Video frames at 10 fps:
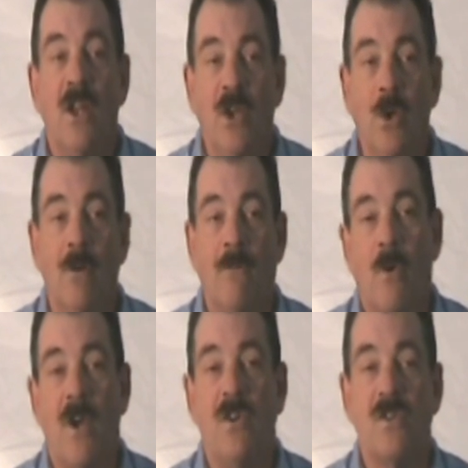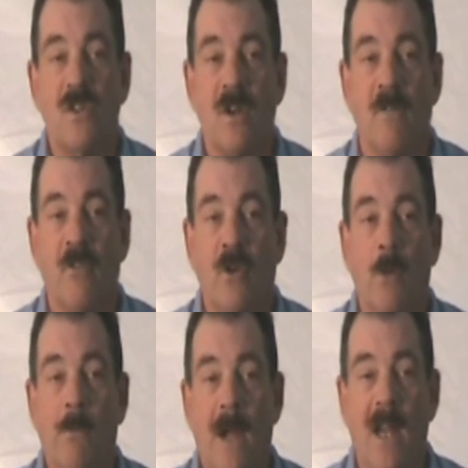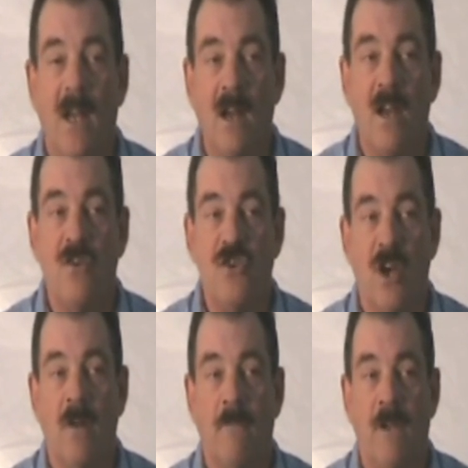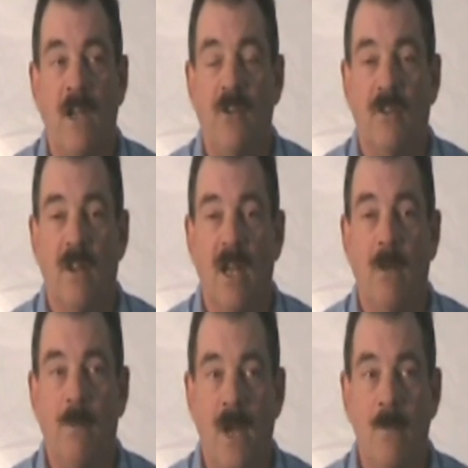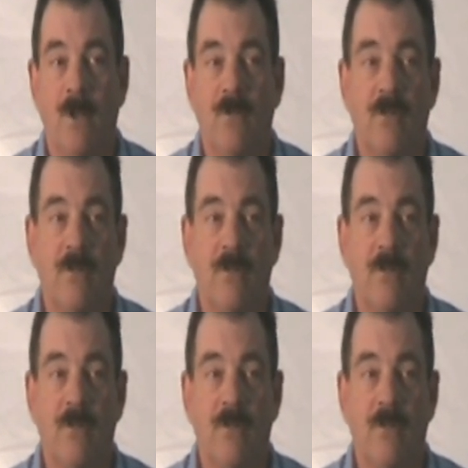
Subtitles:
you avoid your servicer piling on junk fees and late payments.